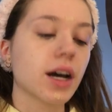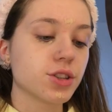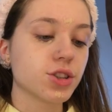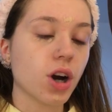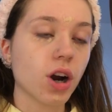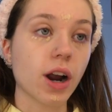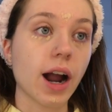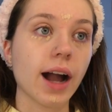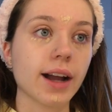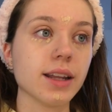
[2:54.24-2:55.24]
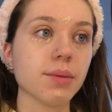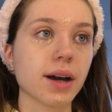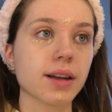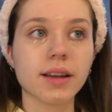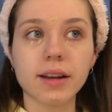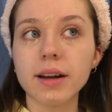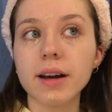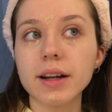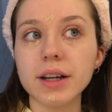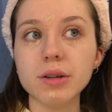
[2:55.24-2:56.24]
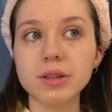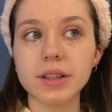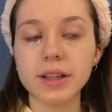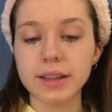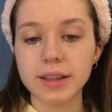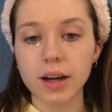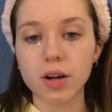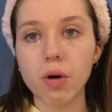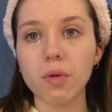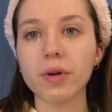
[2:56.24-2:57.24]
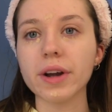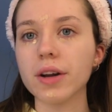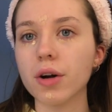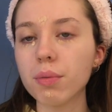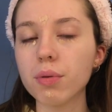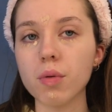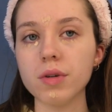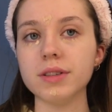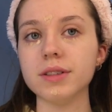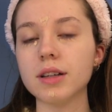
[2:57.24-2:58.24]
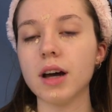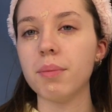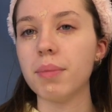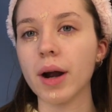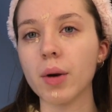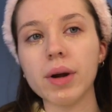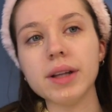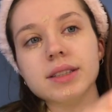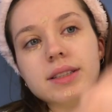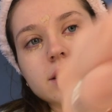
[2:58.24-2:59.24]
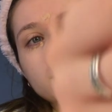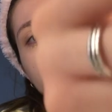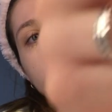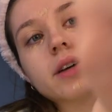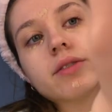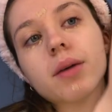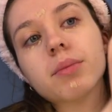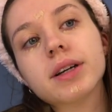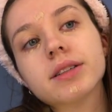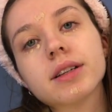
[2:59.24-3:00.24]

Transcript: had shocker acne back then, and I used to think that covering it up was a better way to deal with it, if that makes